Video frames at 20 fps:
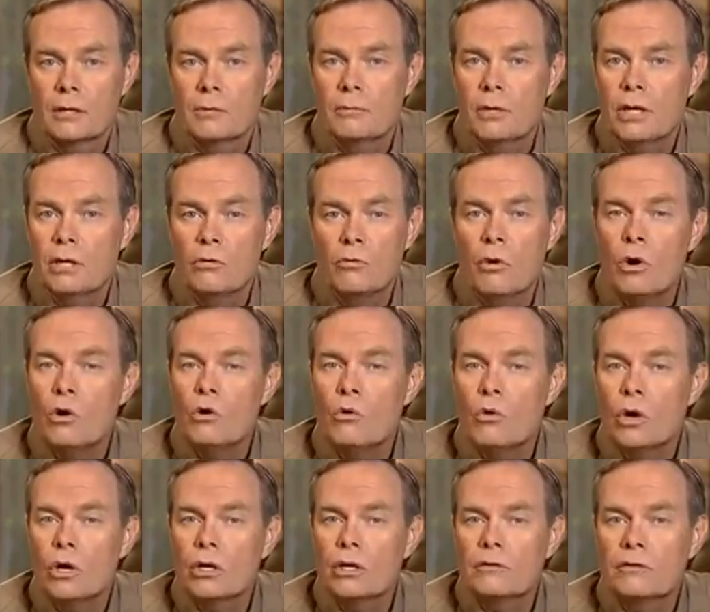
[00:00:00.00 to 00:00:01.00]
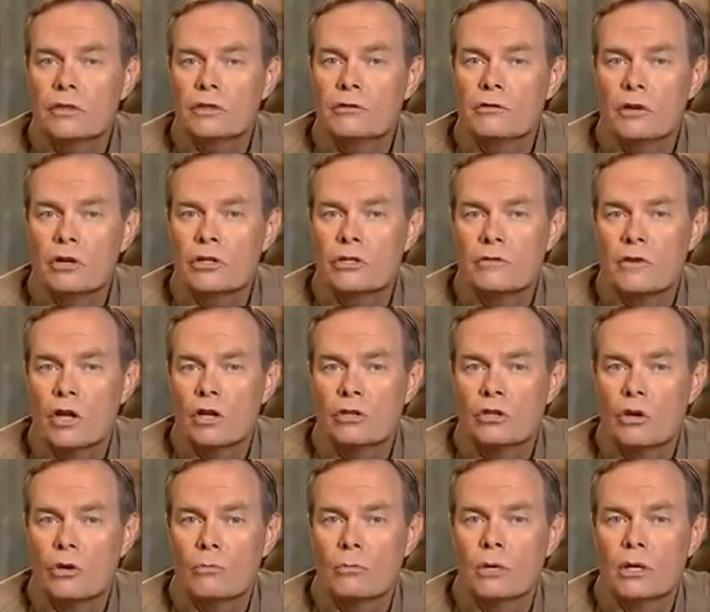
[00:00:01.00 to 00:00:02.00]
But it won't work if you, first of all,
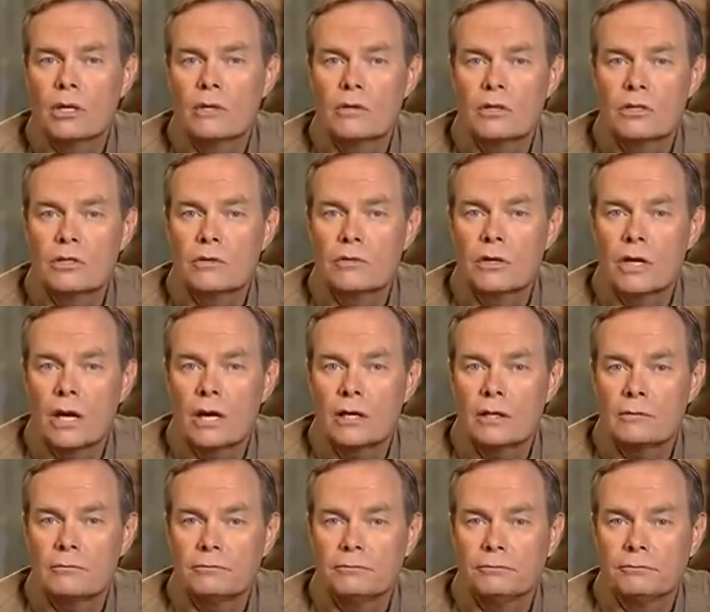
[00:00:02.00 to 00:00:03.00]
don't believe that you've got it.